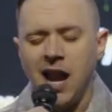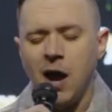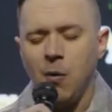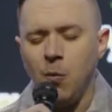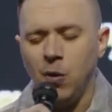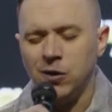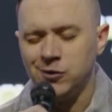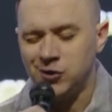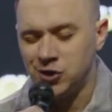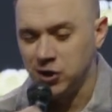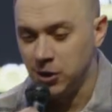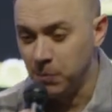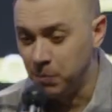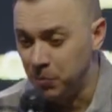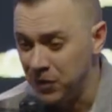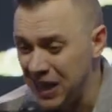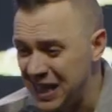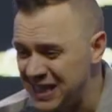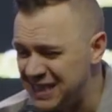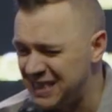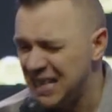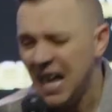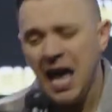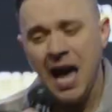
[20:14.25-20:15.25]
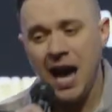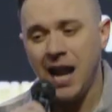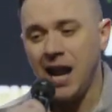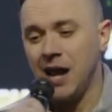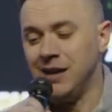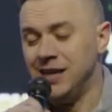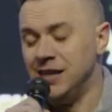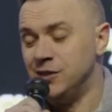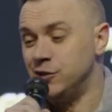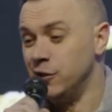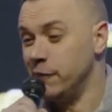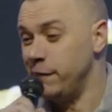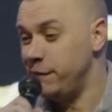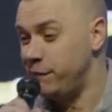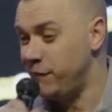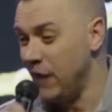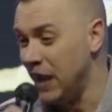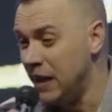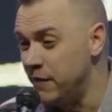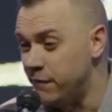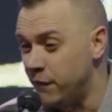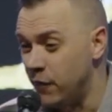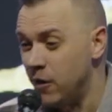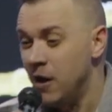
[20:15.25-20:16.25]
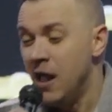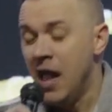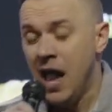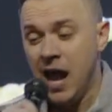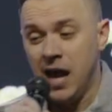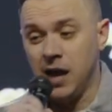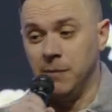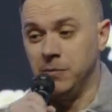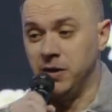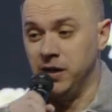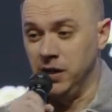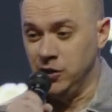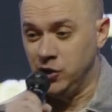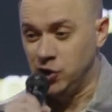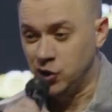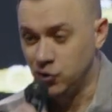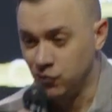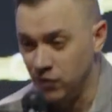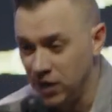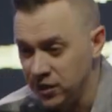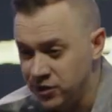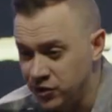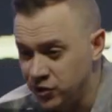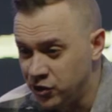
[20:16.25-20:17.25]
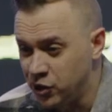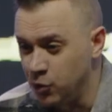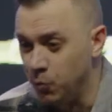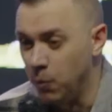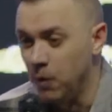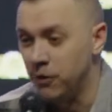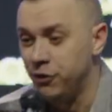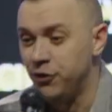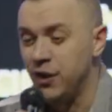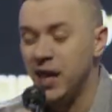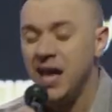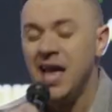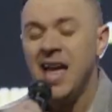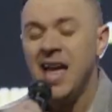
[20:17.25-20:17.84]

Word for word: and I want you to bless and I need your favor and I'm going to trust you with